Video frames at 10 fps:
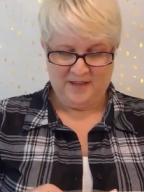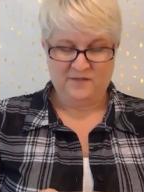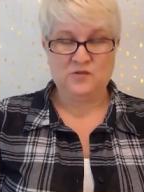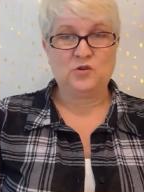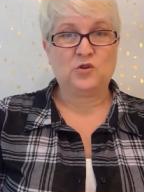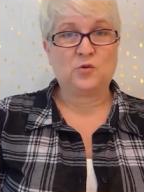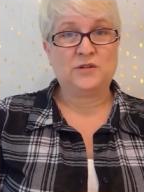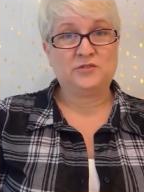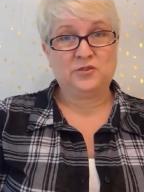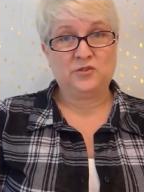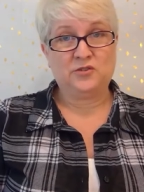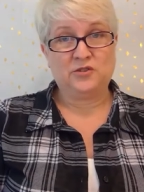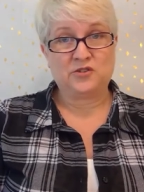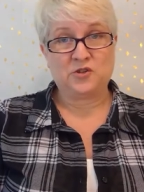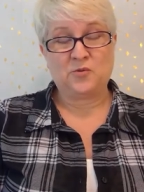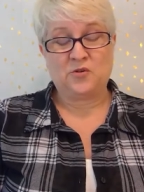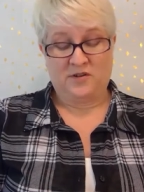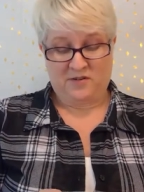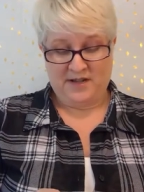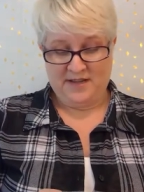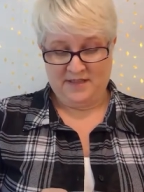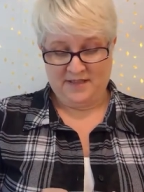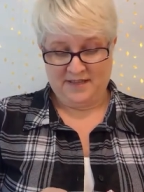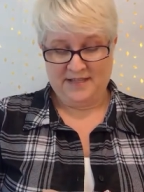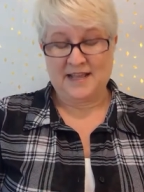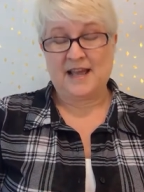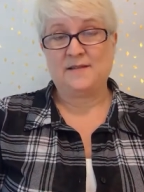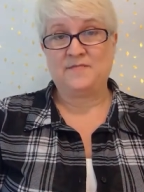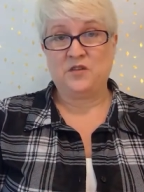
If you're a quilter, a sewer, or anything like that,